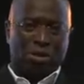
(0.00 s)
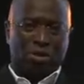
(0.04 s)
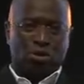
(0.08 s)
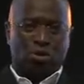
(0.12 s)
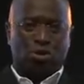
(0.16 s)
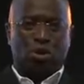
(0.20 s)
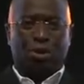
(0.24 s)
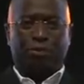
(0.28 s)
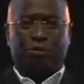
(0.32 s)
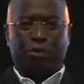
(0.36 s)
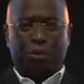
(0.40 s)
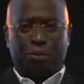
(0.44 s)

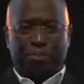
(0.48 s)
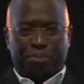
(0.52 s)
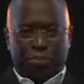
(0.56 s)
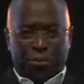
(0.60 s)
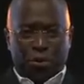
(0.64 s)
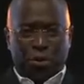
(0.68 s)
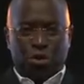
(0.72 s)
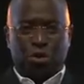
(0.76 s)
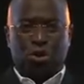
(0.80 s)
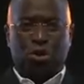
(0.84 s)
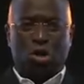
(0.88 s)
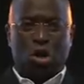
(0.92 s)
So if you
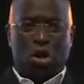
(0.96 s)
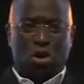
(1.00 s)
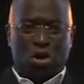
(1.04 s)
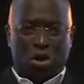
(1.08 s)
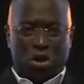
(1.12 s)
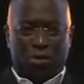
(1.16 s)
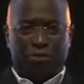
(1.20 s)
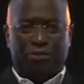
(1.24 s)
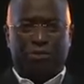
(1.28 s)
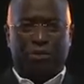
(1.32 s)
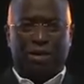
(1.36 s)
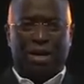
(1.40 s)
put your
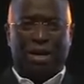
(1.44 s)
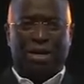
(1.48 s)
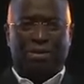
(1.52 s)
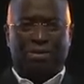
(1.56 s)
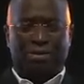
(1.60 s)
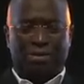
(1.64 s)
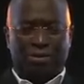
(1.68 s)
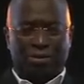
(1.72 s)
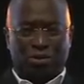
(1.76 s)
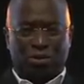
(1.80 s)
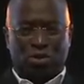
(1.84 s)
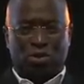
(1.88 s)

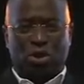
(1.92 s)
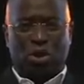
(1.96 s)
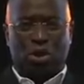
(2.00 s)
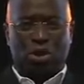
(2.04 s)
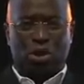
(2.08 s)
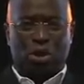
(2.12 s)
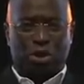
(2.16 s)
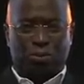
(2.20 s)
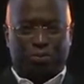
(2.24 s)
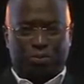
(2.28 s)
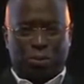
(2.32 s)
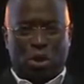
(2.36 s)
confidence in
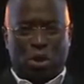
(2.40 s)
such